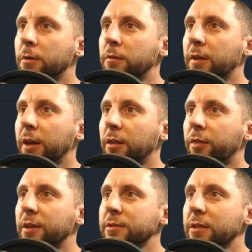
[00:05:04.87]
take
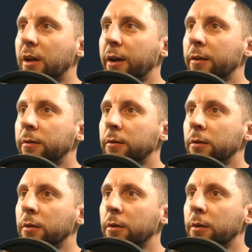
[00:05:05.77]
this line,
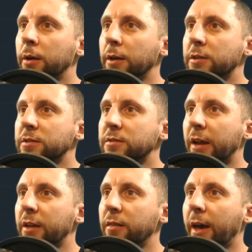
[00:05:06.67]

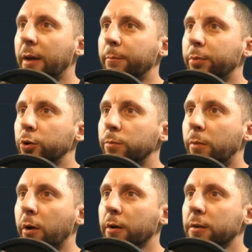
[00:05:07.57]
extend that blue
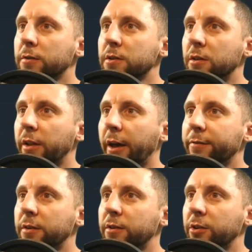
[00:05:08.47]
mark to the left
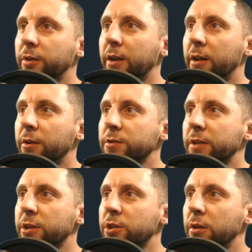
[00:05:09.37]
until you get an
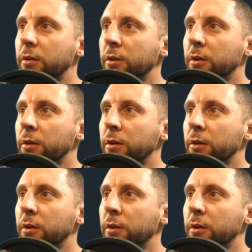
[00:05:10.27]
intersection,